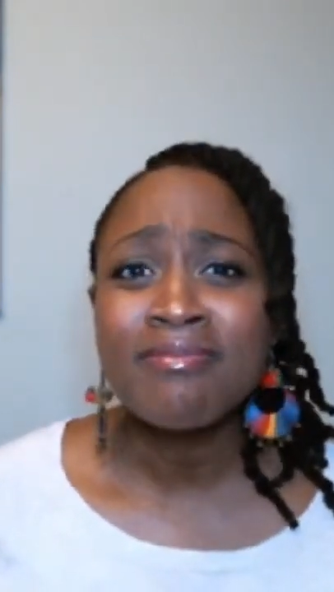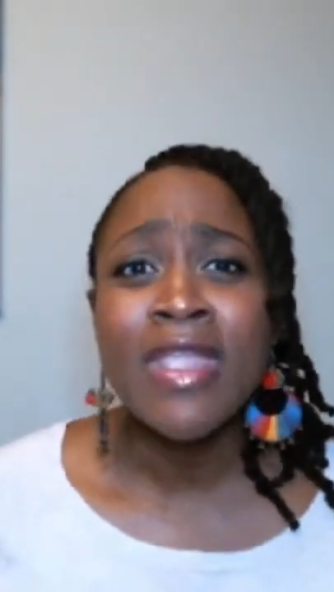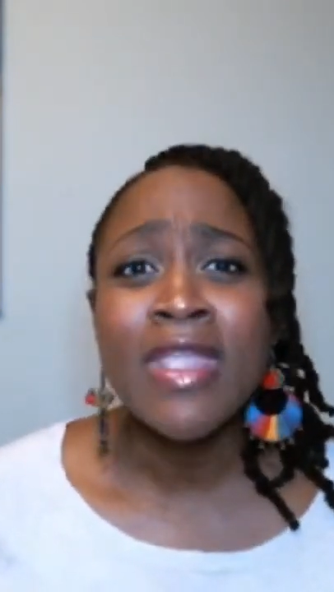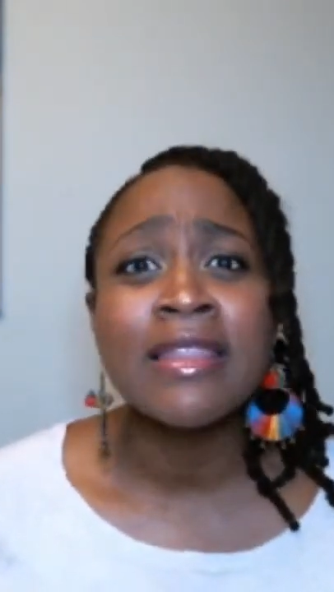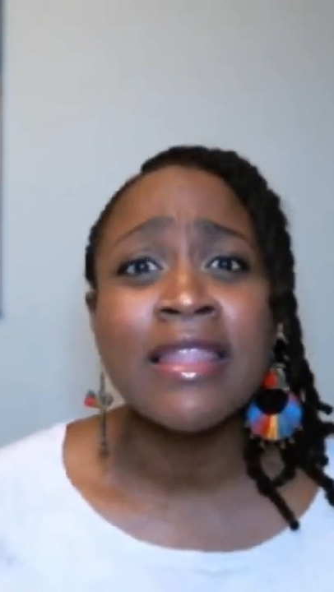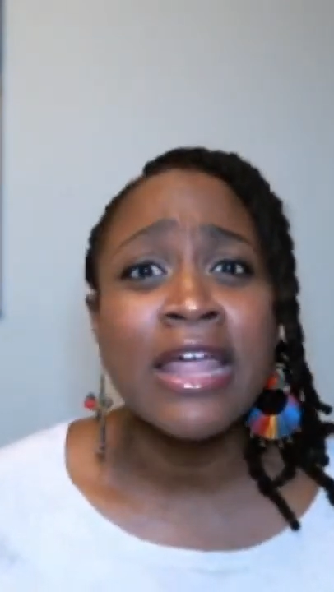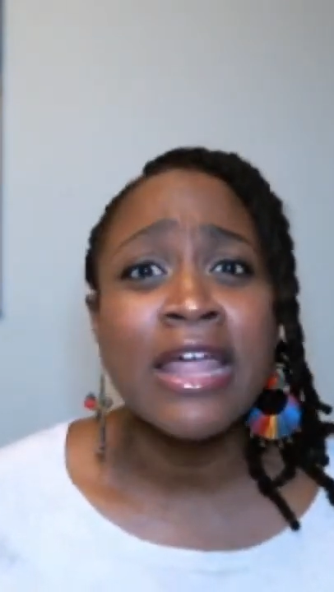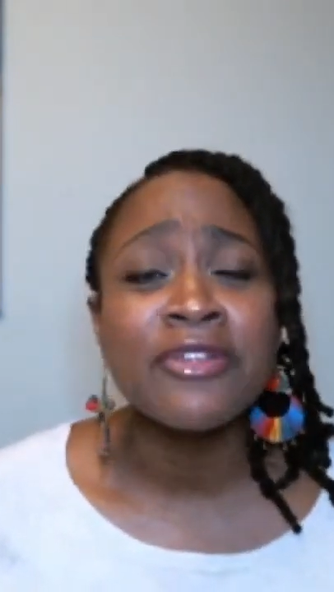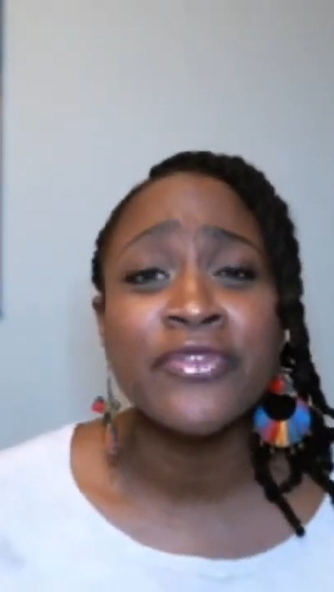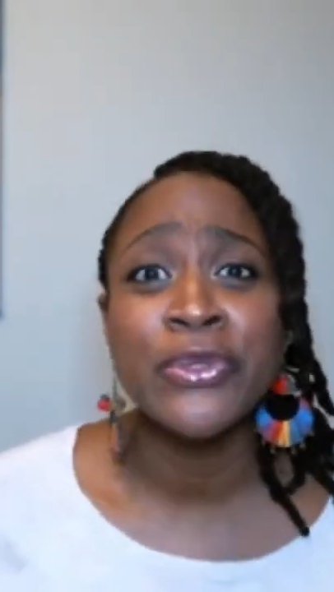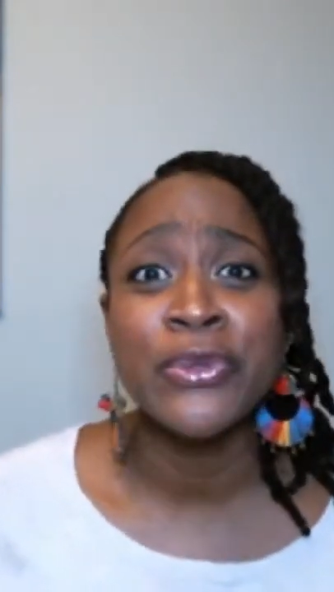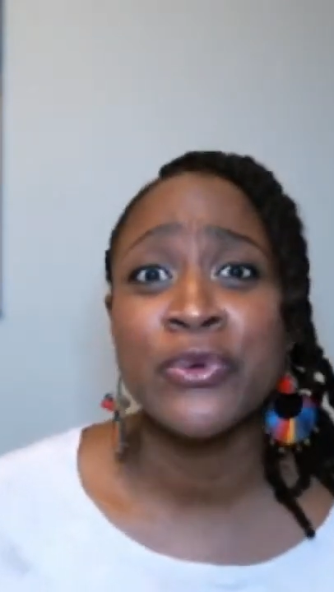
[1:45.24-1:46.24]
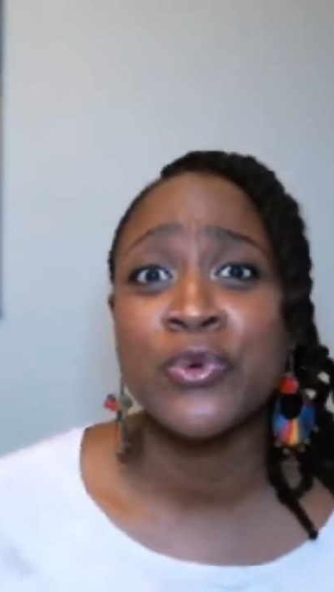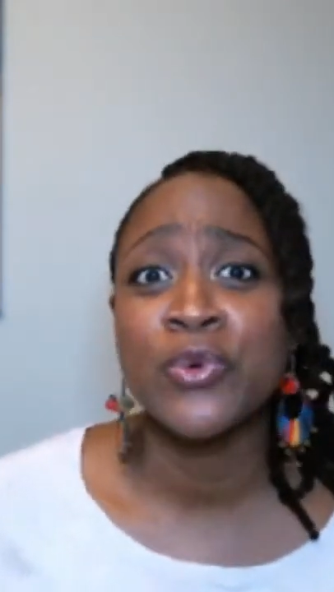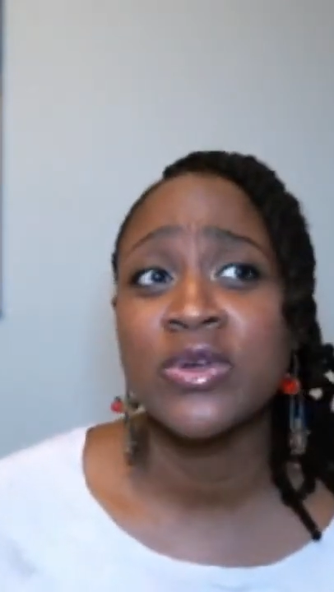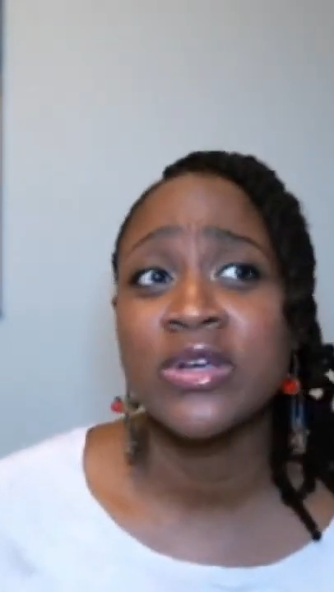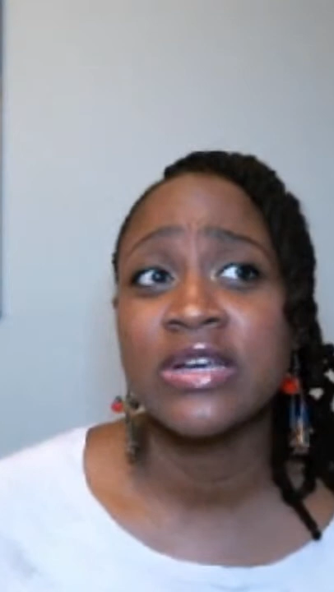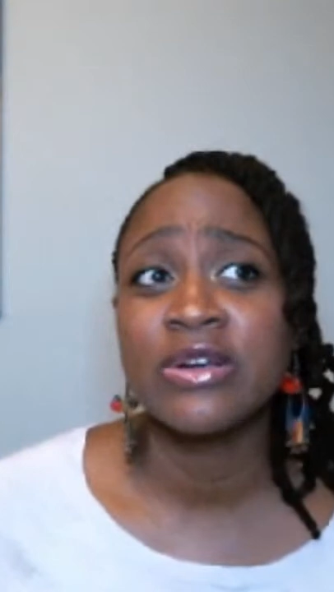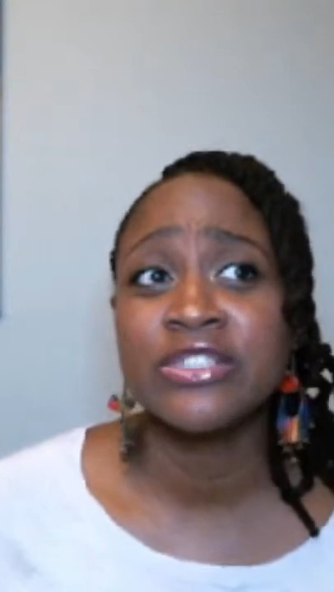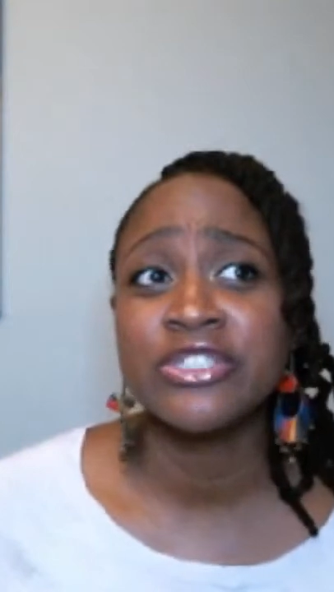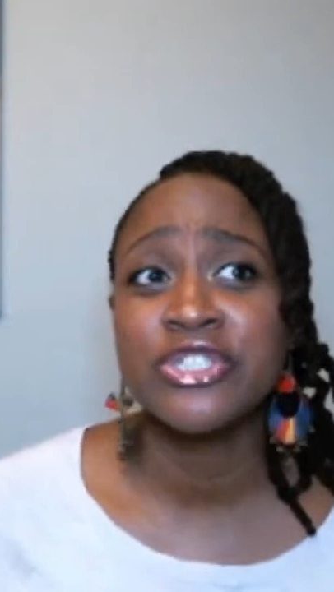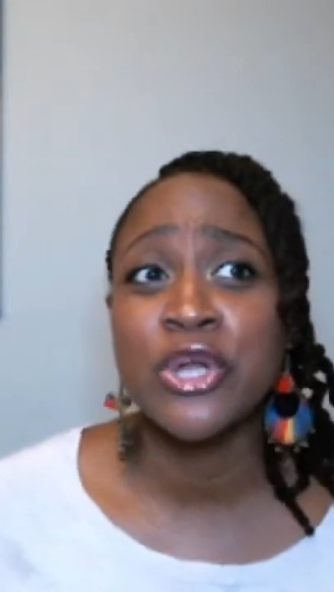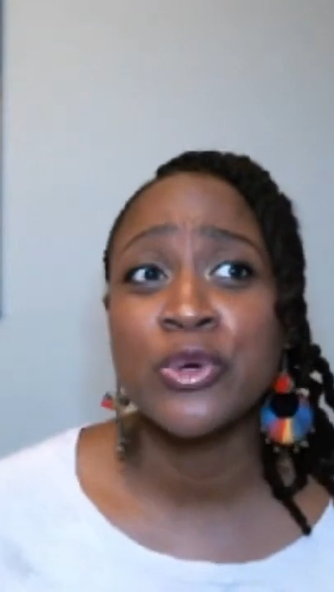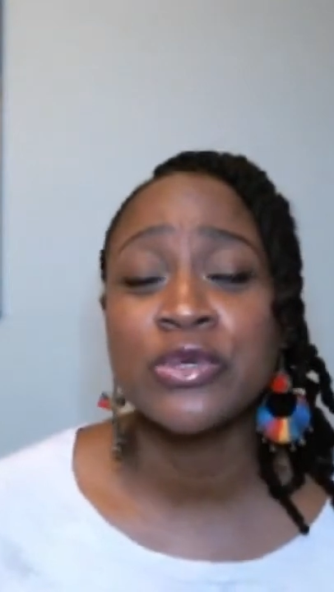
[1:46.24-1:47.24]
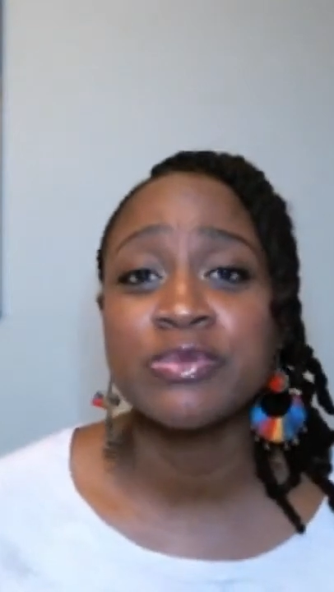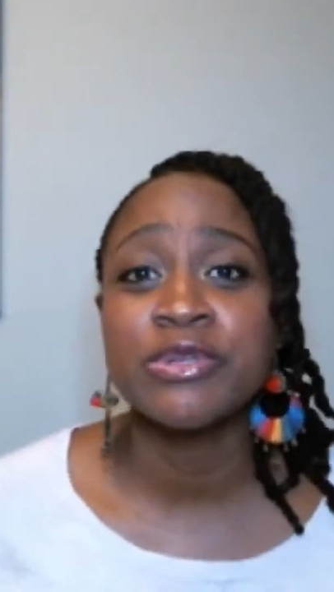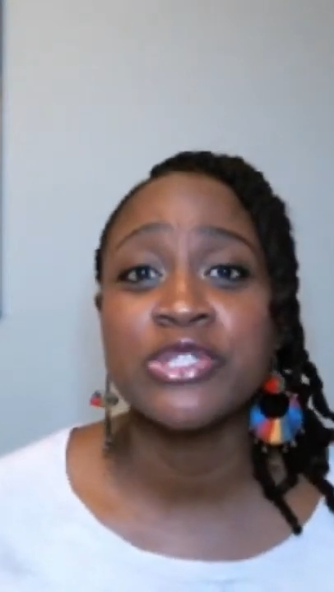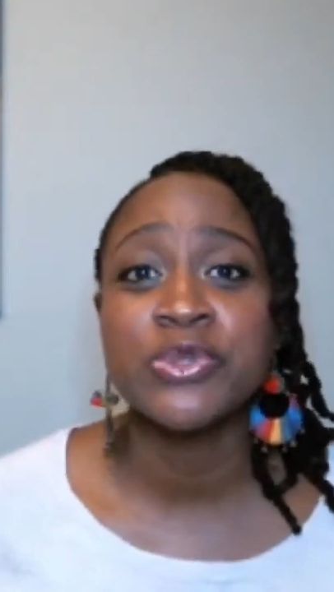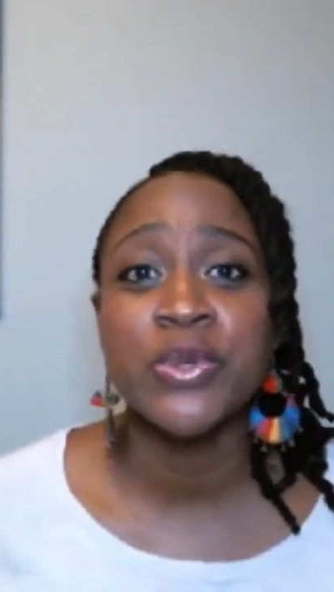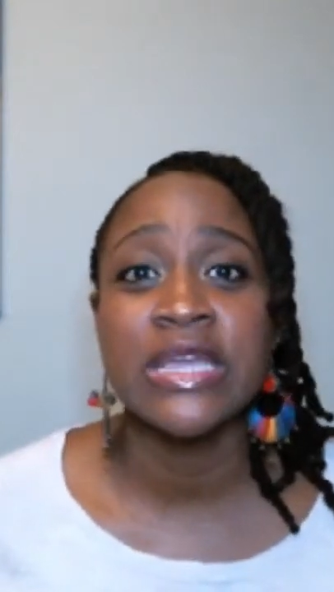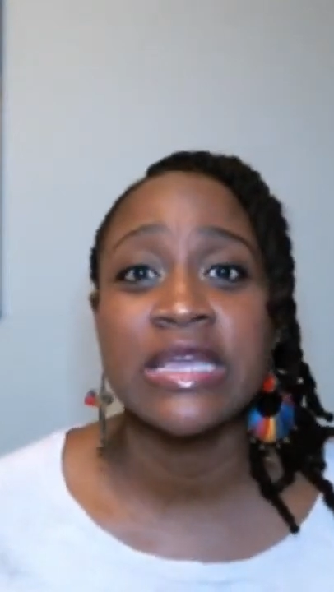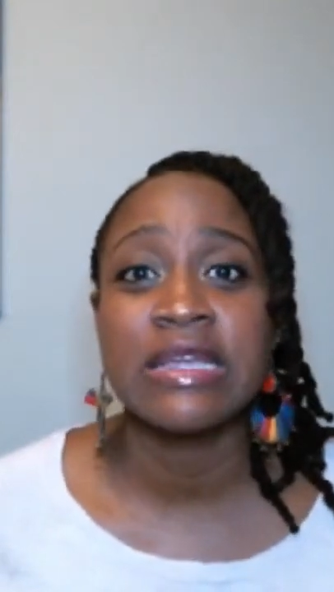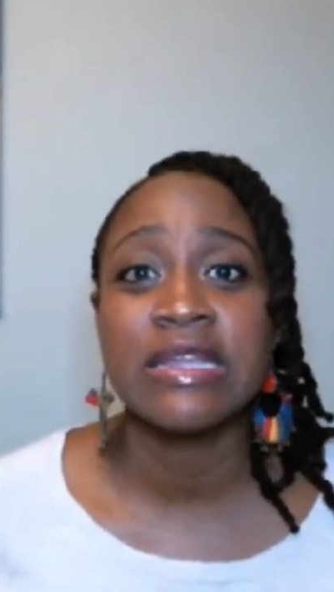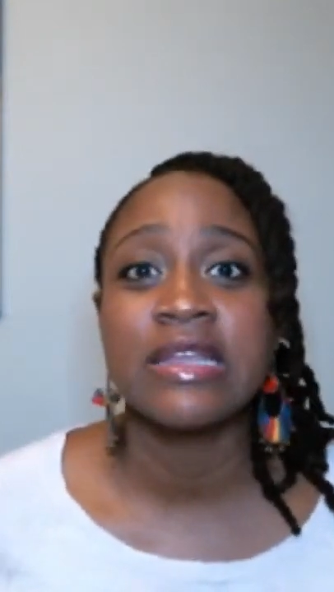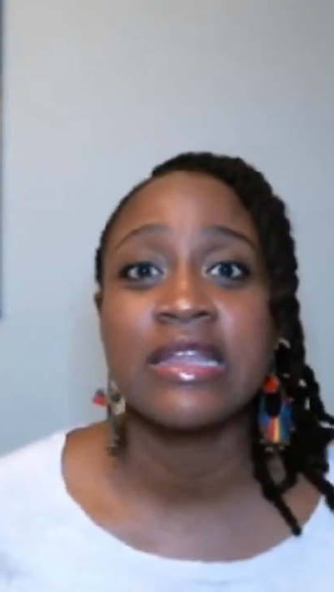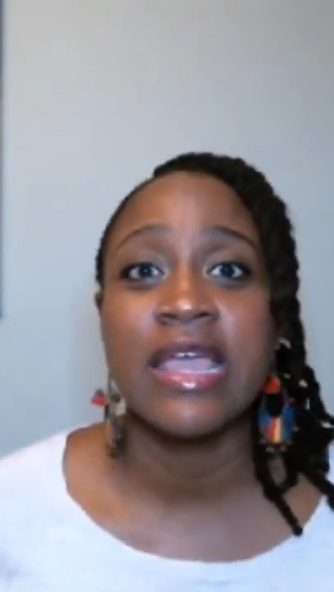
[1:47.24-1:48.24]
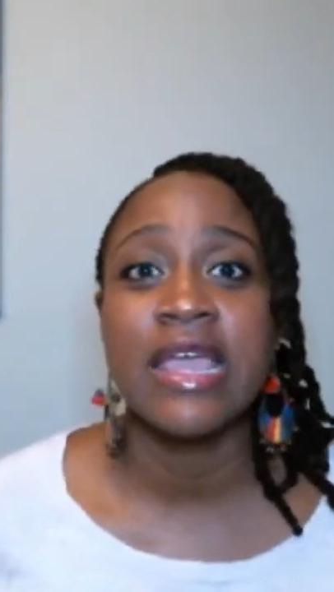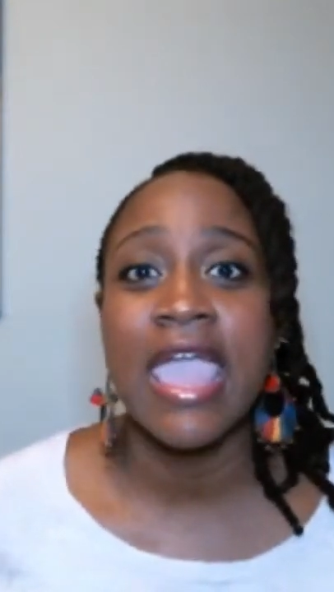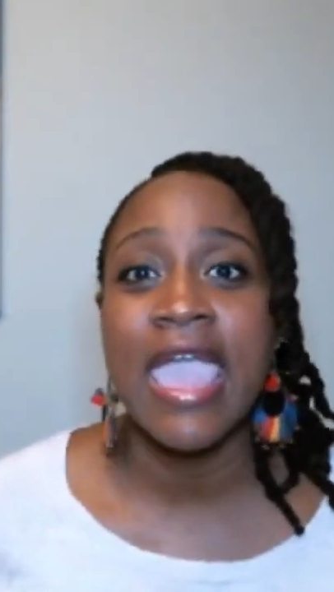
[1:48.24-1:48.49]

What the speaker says: lot of you chose between